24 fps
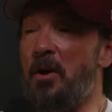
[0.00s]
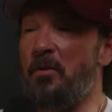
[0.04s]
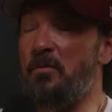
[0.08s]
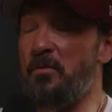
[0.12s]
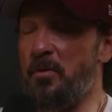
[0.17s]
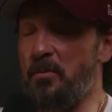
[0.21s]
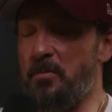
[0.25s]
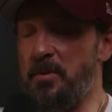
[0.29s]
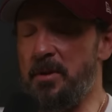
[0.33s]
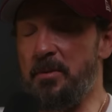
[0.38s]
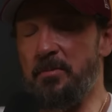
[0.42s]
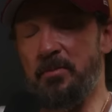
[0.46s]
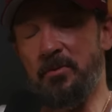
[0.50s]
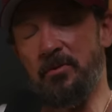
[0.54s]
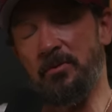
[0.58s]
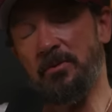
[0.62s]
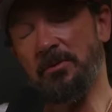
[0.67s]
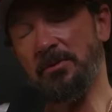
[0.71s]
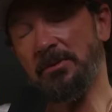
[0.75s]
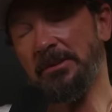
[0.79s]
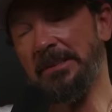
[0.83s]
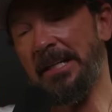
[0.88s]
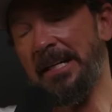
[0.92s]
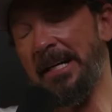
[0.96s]
for people.
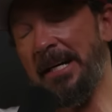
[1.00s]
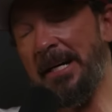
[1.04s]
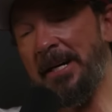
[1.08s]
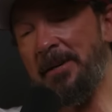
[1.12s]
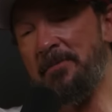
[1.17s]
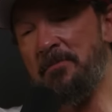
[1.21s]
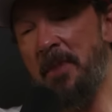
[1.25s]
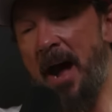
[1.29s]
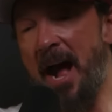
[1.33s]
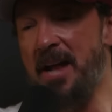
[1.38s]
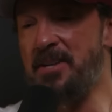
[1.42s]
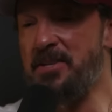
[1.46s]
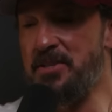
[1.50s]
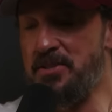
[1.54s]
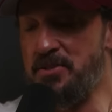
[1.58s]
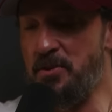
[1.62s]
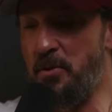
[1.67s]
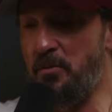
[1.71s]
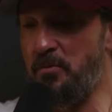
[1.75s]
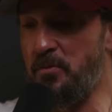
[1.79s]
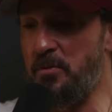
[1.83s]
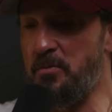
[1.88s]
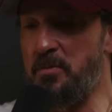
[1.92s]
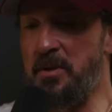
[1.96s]
I just
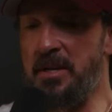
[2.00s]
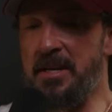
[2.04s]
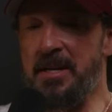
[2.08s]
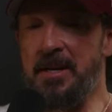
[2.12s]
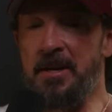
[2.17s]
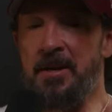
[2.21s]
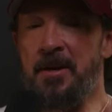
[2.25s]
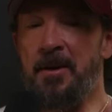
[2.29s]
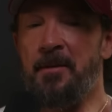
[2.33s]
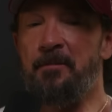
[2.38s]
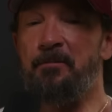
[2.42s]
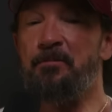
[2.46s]
know for me,